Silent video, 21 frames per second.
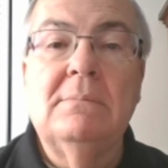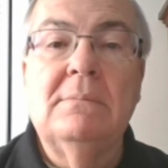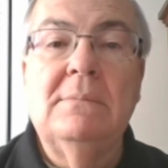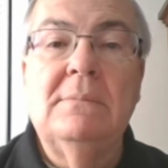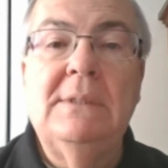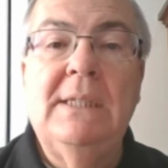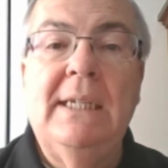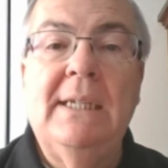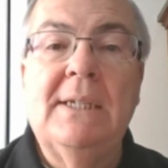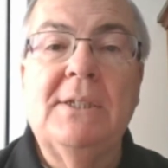
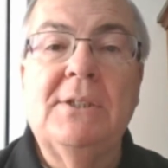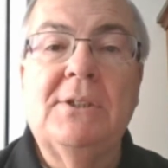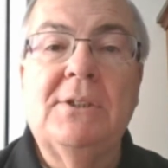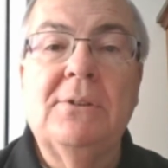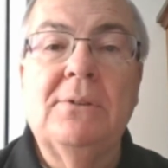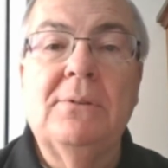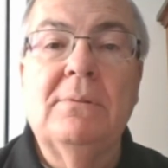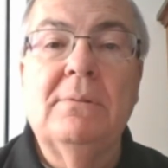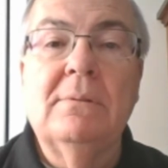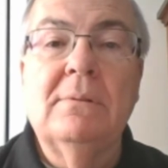needed
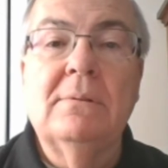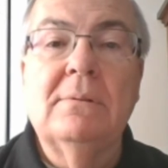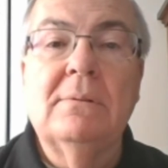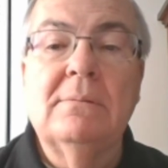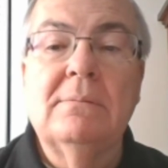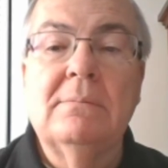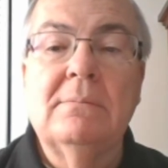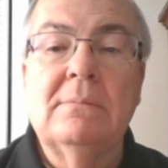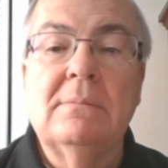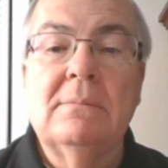to
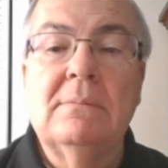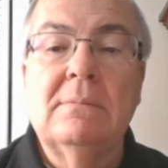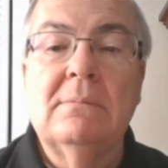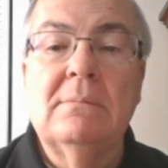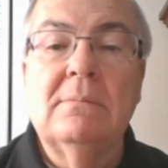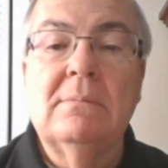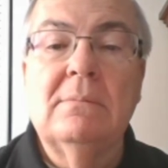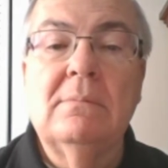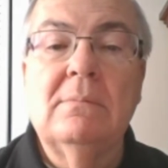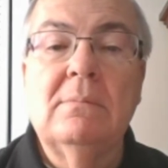
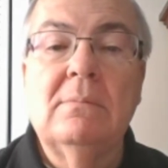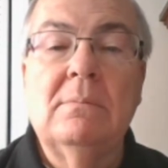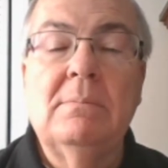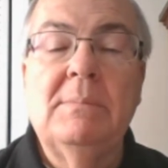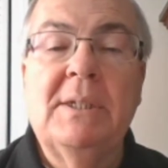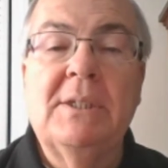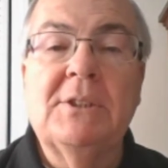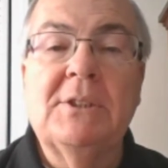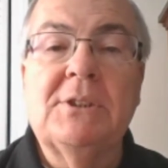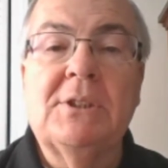
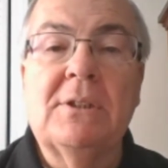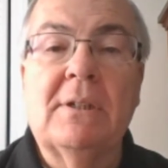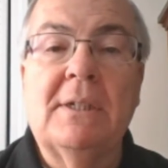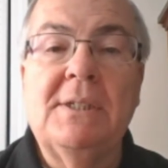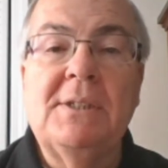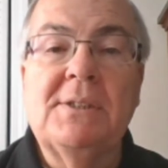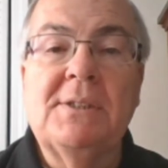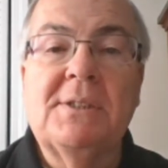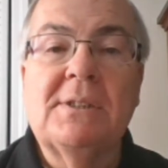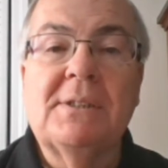minister
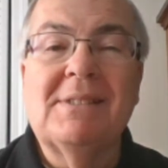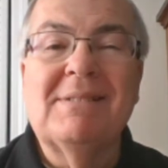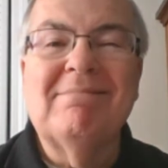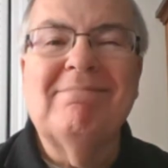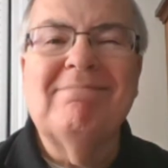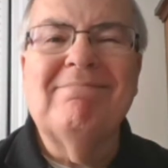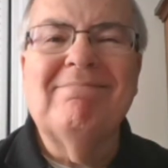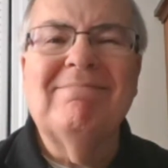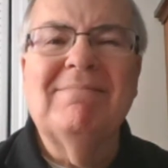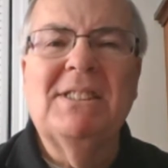in
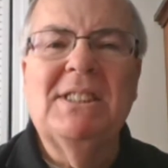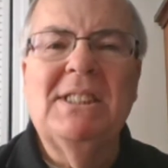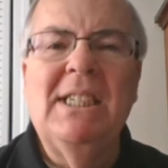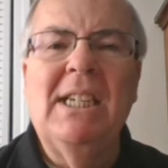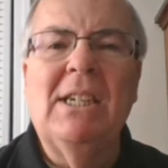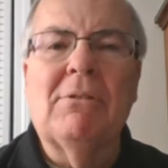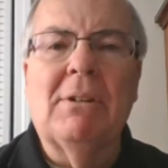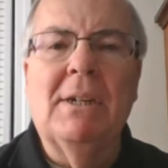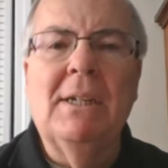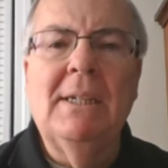
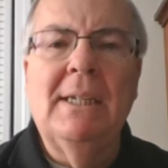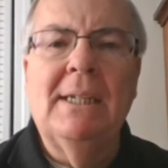secret,